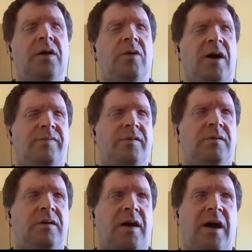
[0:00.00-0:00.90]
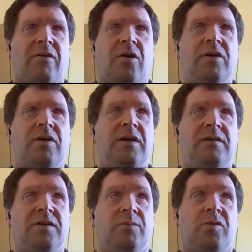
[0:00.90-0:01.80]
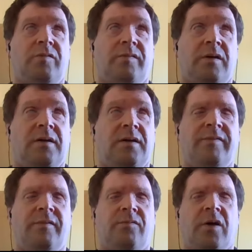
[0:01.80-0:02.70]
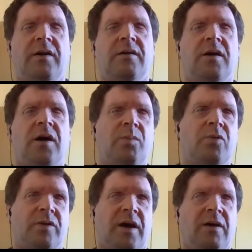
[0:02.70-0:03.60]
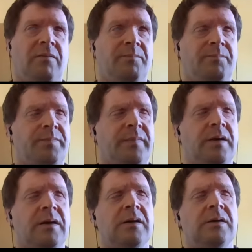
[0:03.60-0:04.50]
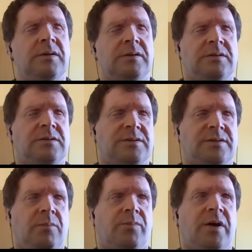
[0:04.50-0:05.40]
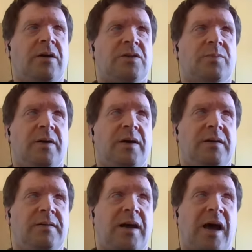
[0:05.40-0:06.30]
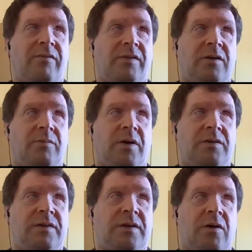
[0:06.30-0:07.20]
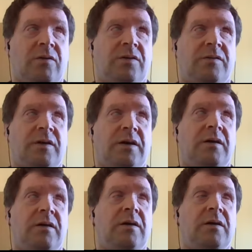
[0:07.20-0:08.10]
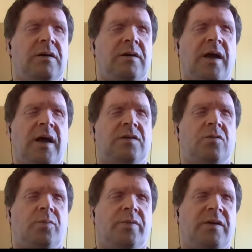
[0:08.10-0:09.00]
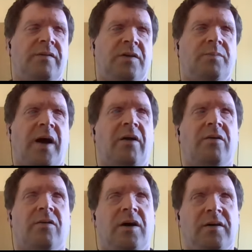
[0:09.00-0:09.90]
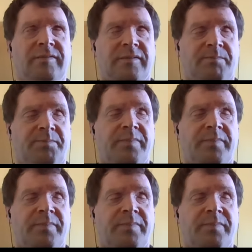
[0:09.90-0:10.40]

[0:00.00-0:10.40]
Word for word: You have arrow keys to move left, right, up or down. Some braille displays have a command to go to the next or previous paragraph.